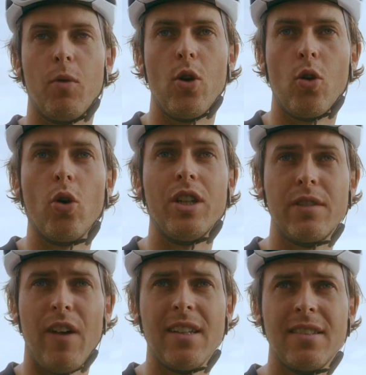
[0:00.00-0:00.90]
when you go
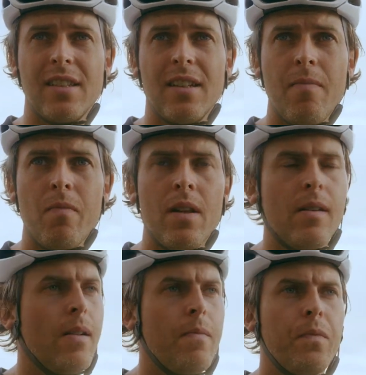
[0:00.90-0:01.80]
this fast,
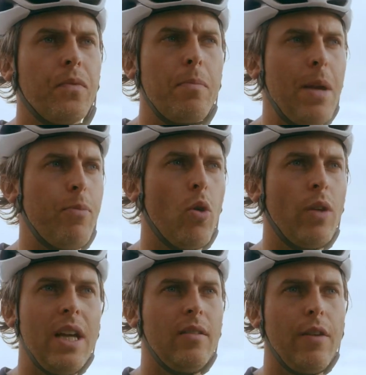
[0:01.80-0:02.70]

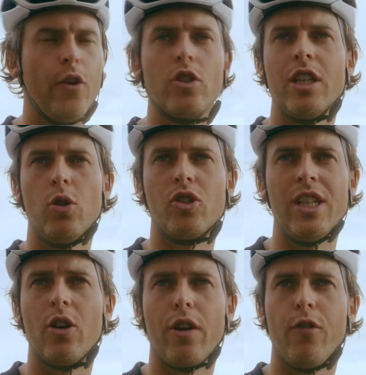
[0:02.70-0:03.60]
the first thing you
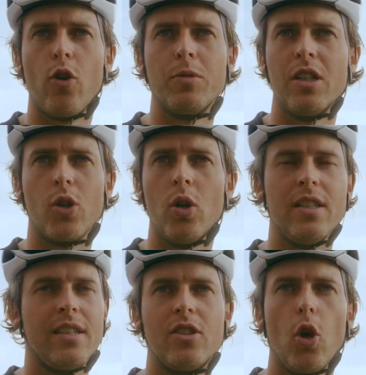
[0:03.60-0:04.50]
see on the forums is
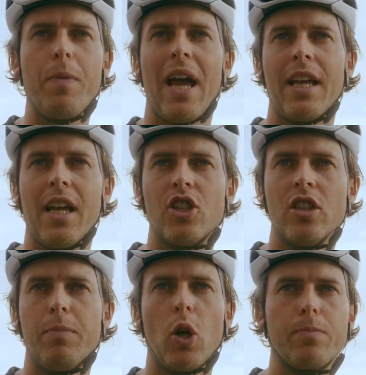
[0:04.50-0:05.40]
this doping
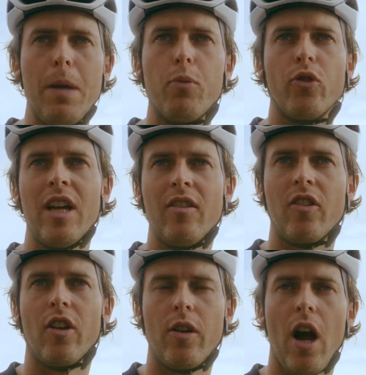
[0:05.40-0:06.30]
allegations, because people think
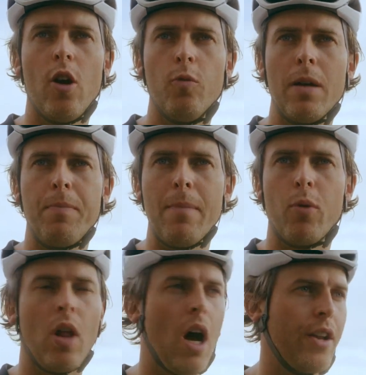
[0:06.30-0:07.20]
that the Ironman
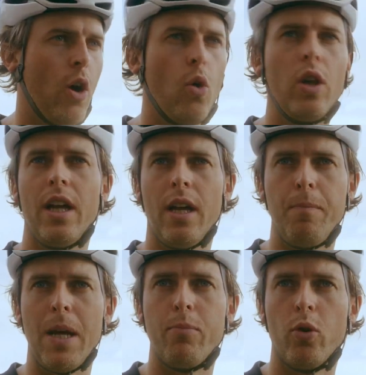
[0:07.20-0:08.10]
people are the holy
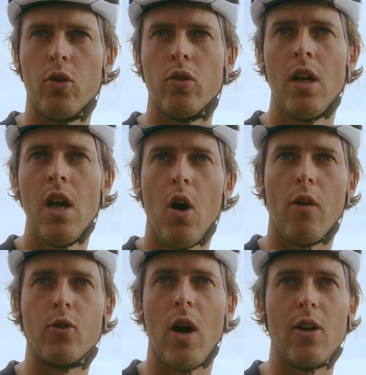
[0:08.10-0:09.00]
people
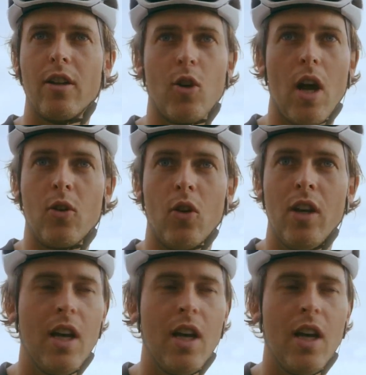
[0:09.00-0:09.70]
of triathlon.